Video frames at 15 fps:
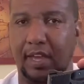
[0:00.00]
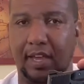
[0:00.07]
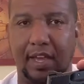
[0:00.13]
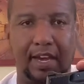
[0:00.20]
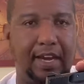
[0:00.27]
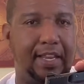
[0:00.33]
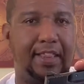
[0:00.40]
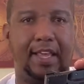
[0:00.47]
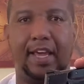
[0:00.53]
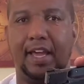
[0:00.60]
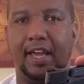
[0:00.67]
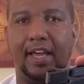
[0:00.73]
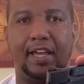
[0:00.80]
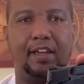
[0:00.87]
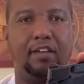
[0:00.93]

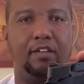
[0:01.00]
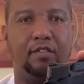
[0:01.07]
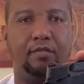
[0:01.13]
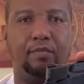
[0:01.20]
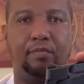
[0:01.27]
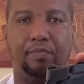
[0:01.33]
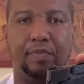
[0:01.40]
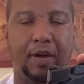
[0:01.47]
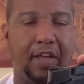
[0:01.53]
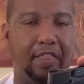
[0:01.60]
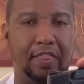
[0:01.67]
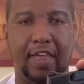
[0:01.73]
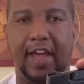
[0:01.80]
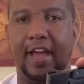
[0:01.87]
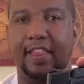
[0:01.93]
anything
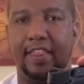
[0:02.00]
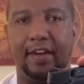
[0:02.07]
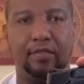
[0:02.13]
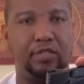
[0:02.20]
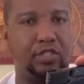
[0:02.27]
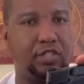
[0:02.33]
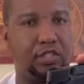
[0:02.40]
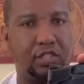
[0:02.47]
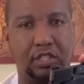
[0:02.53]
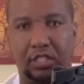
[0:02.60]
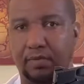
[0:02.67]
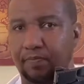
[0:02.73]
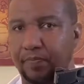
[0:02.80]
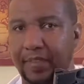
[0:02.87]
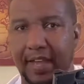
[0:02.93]
but that was
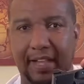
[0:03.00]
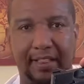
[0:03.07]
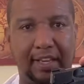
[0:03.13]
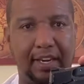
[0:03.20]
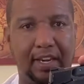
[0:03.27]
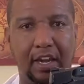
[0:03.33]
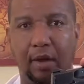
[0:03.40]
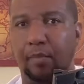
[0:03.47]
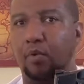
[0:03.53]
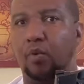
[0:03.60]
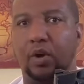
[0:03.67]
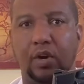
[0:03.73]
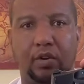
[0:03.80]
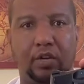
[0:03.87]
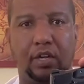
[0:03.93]
at the
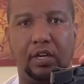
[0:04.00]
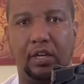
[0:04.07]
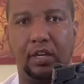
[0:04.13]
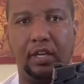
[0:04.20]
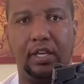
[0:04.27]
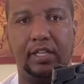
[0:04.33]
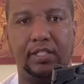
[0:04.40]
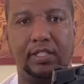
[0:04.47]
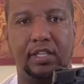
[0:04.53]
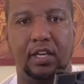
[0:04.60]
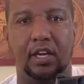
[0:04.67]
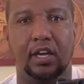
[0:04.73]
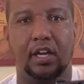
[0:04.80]
#1 on her list.